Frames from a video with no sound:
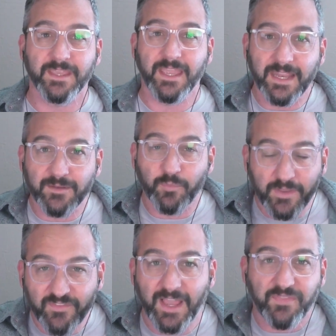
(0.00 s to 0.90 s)
and
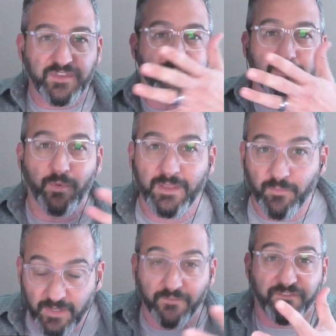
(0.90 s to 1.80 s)
we've got this,
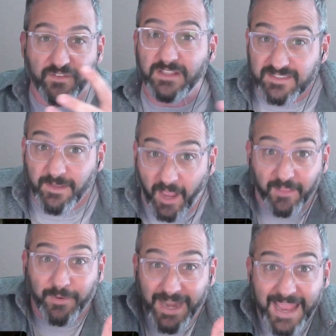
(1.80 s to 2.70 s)
it's
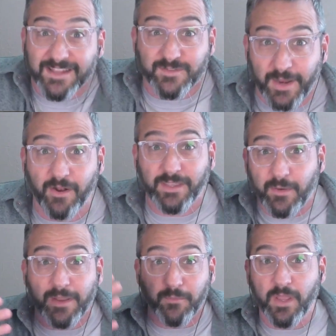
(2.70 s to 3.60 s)
Halloween Ends, right?
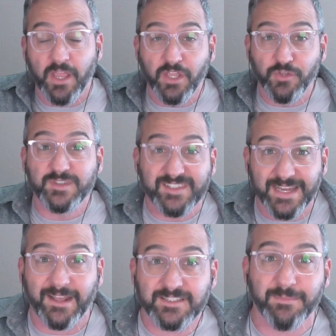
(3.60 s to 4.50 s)
Okay, you
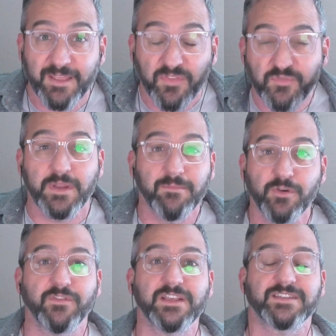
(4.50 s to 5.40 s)
set out to make 3
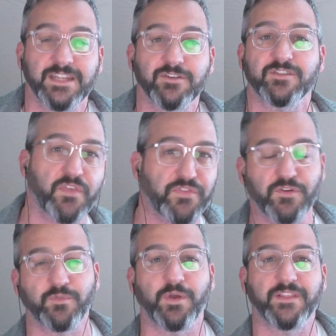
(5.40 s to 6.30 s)
movies and here's the
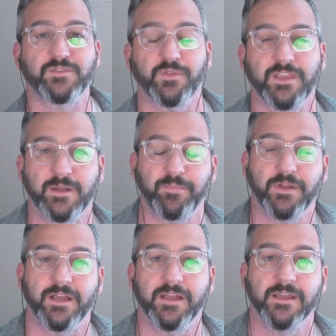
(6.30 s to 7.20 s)
third one that's really going to
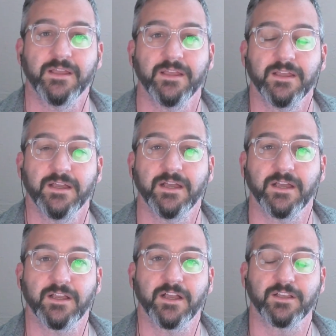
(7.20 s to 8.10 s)
put
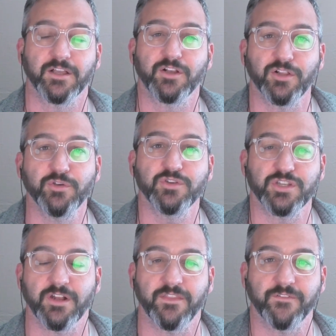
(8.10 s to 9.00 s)
a
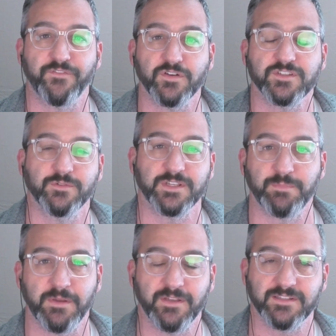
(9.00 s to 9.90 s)
conclusion on the first 2
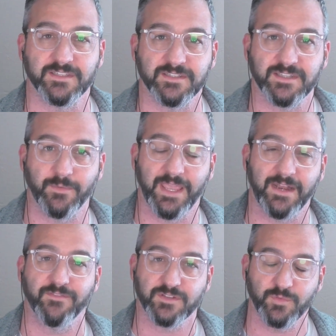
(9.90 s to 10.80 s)
experiences that we
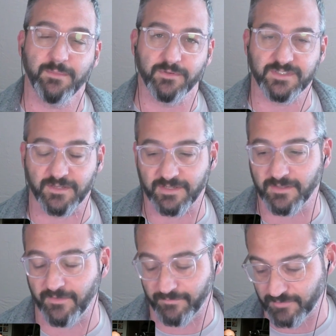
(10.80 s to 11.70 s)
had of this reboot
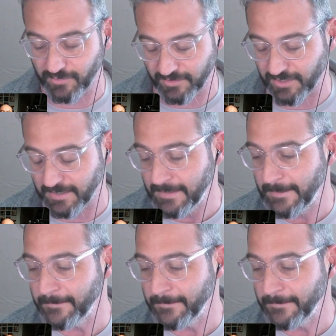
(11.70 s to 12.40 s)
series of trilogy.